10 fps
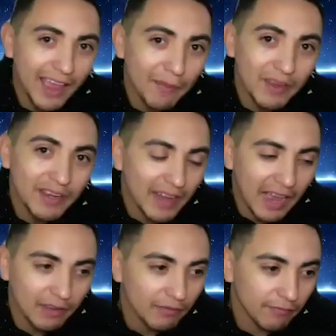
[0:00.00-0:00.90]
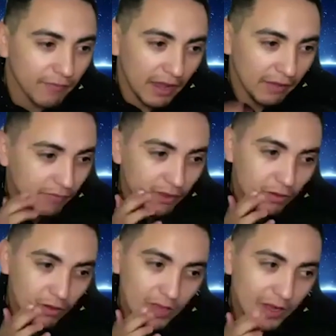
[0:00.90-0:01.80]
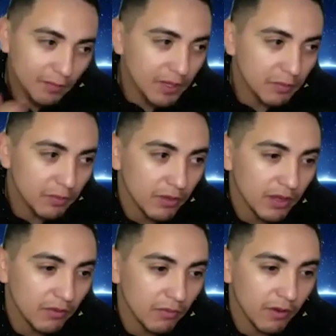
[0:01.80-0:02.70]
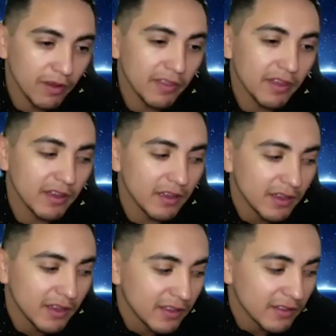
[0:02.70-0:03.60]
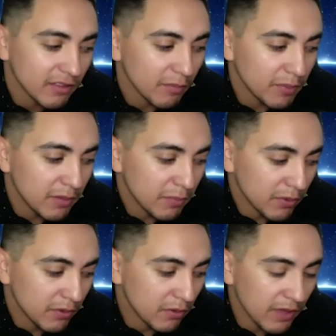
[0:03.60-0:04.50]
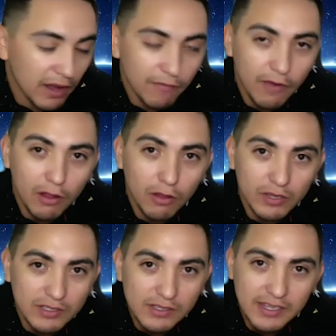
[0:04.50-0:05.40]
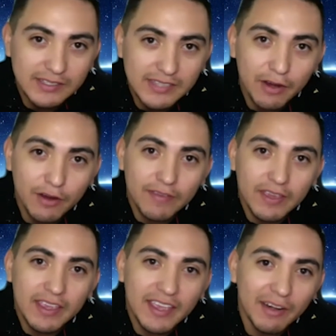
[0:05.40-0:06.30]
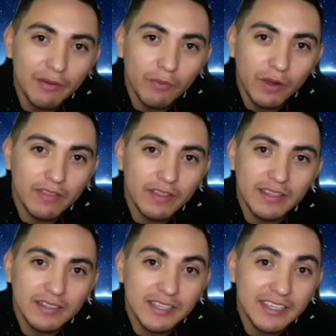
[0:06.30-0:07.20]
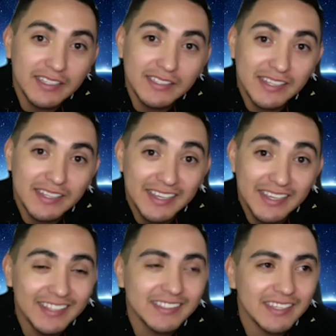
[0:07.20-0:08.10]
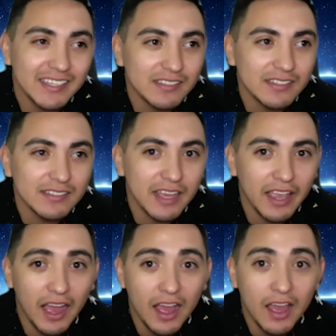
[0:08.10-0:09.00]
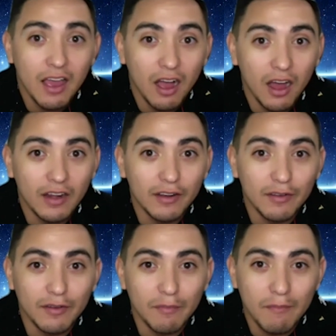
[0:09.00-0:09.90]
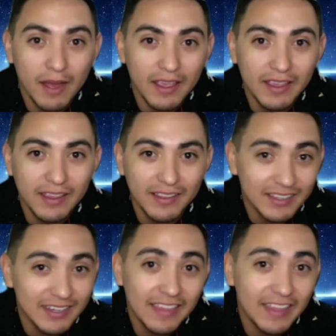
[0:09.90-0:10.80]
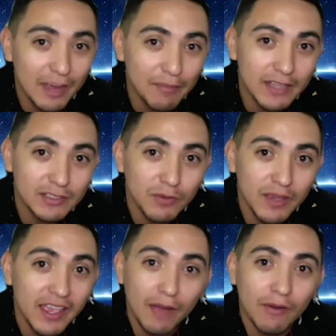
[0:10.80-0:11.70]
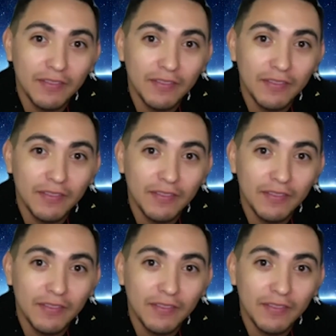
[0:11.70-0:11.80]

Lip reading: mean, I follow a lot of people, and one of the people that I follow is Gary Vee, and one of the things that he says is like, on the day that I pass away, I want,